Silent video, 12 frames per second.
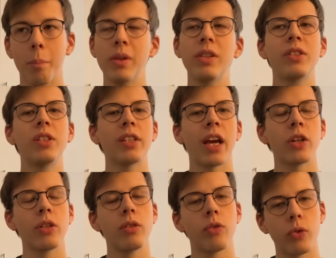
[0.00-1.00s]
But this is
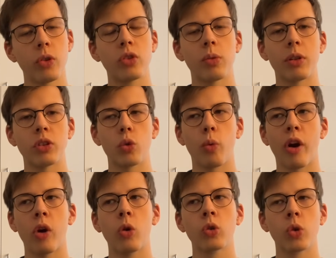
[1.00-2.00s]
actually the first semester
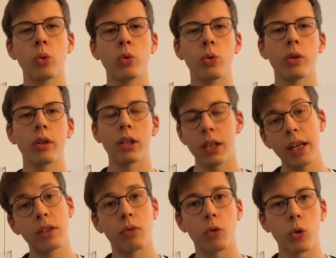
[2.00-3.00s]
where I also took
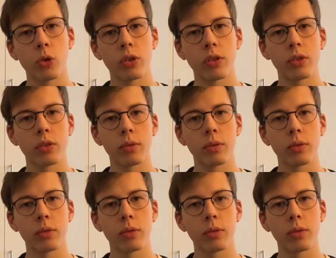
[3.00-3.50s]
elective courses.